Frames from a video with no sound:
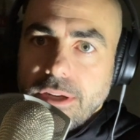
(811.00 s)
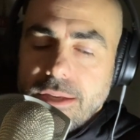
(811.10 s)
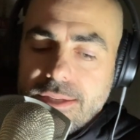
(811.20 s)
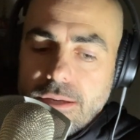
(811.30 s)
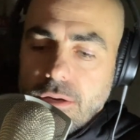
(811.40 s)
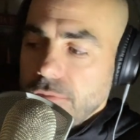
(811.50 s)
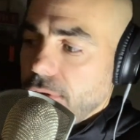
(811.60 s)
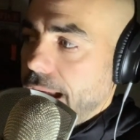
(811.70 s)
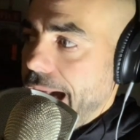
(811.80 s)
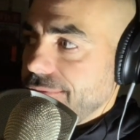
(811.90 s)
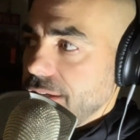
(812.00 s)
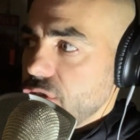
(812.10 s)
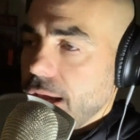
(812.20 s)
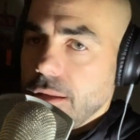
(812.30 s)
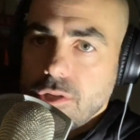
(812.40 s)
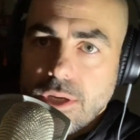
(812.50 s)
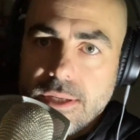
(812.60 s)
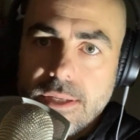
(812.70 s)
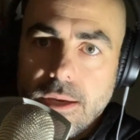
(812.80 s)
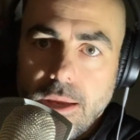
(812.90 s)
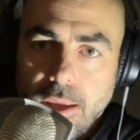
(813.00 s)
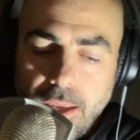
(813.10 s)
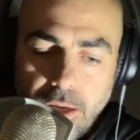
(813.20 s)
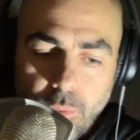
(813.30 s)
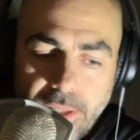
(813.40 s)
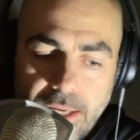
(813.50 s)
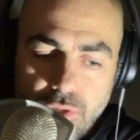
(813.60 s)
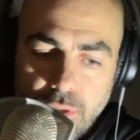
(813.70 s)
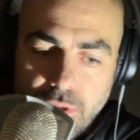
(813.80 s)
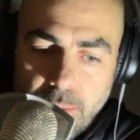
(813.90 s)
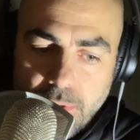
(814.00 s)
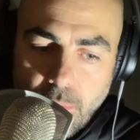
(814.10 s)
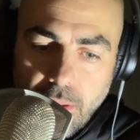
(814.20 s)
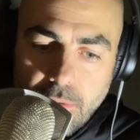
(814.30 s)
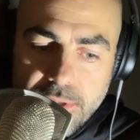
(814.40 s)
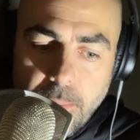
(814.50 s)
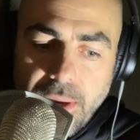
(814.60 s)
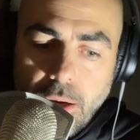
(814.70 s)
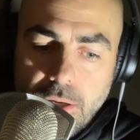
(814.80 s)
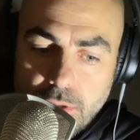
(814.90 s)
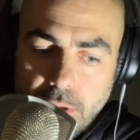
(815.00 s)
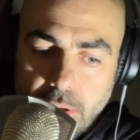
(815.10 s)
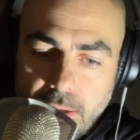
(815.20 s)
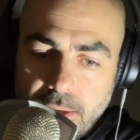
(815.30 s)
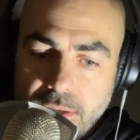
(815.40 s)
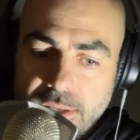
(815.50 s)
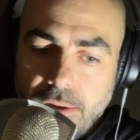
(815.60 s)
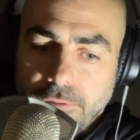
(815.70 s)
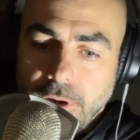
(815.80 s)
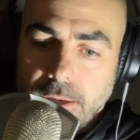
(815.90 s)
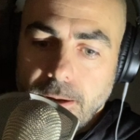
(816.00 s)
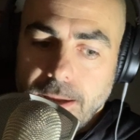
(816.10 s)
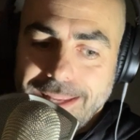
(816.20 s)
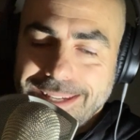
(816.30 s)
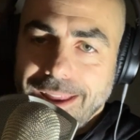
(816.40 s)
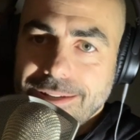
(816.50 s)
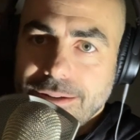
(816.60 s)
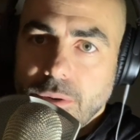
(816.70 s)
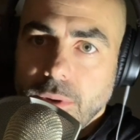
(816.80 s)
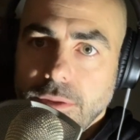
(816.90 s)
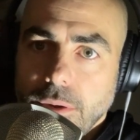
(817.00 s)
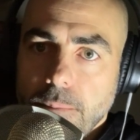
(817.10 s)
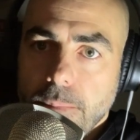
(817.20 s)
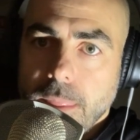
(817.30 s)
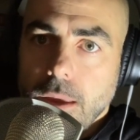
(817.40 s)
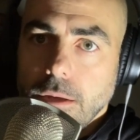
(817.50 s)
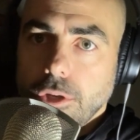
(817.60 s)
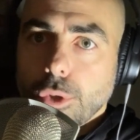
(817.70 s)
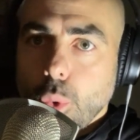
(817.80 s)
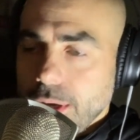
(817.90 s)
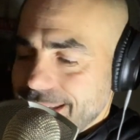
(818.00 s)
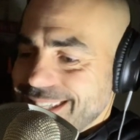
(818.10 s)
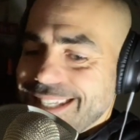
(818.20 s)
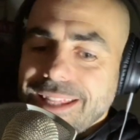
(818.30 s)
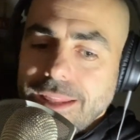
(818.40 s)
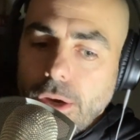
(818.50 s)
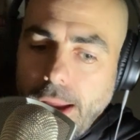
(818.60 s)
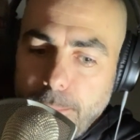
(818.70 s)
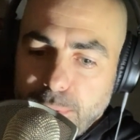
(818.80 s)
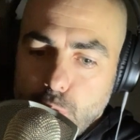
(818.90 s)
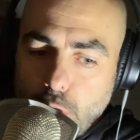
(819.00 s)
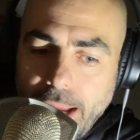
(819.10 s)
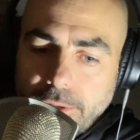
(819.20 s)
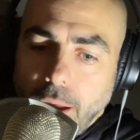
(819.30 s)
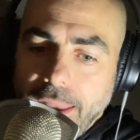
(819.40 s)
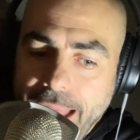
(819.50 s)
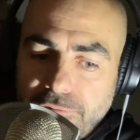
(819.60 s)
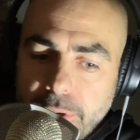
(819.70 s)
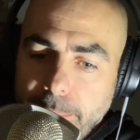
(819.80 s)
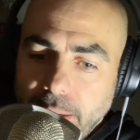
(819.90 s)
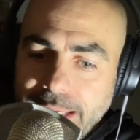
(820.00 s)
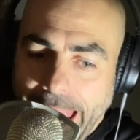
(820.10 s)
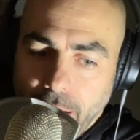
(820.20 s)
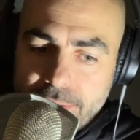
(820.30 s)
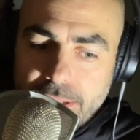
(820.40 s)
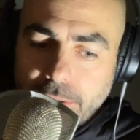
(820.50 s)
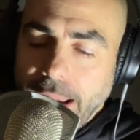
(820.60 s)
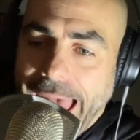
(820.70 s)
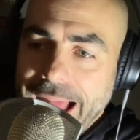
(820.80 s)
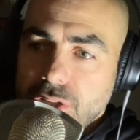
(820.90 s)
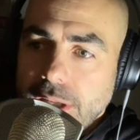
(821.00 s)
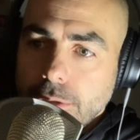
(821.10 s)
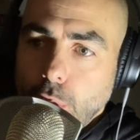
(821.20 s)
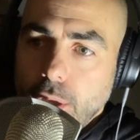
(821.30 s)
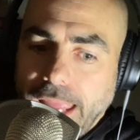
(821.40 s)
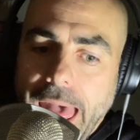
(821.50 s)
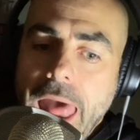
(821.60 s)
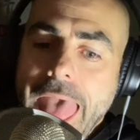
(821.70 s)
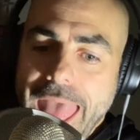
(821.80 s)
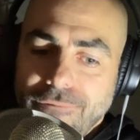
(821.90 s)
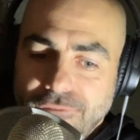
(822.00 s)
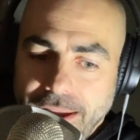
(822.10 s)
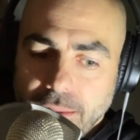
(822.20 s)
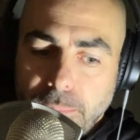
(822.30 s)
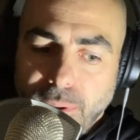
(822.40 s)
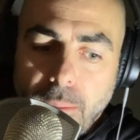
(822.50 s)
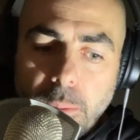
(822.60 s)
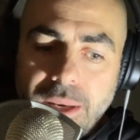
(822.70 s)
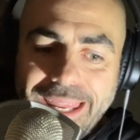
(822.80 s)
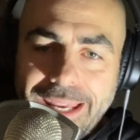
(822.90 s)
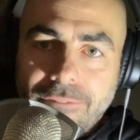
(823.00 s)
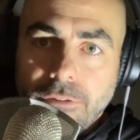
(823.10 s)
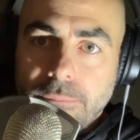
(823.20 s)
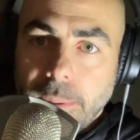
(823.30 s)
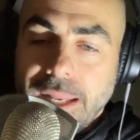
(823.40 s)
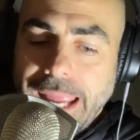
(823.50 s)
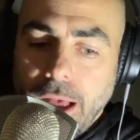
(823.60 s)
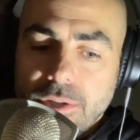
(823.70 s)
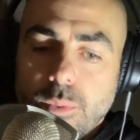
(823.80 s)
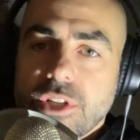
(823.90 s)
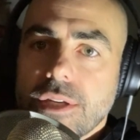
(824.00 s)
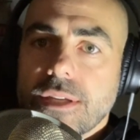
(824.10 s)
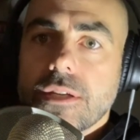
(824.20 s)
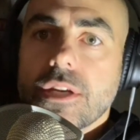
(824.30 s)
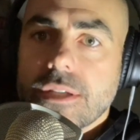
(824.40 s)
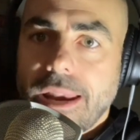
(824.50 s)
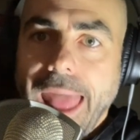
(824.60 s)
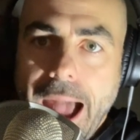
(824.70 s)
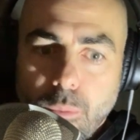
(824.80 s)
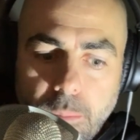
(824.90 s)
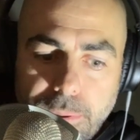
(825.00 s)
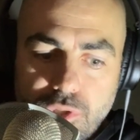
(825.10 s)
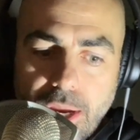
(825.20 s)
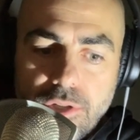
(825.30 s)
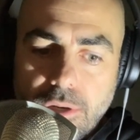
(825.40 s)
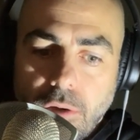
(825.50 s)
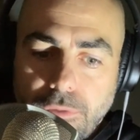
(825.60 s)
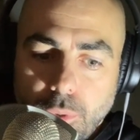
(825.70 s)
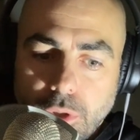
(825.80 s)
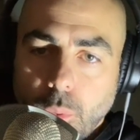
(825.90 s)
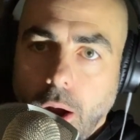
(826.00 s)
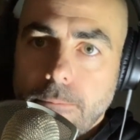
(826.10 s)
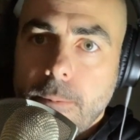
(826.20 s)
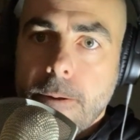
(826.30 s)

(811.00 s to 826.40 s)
consider if you're having challenges in a relationship, so whether it's a marriage that is suffering, it's got to start with you. You're going to sit there and project on everybody else. You're going to actually look at and find the problem in everybody else, which is just an outward projection of who you are.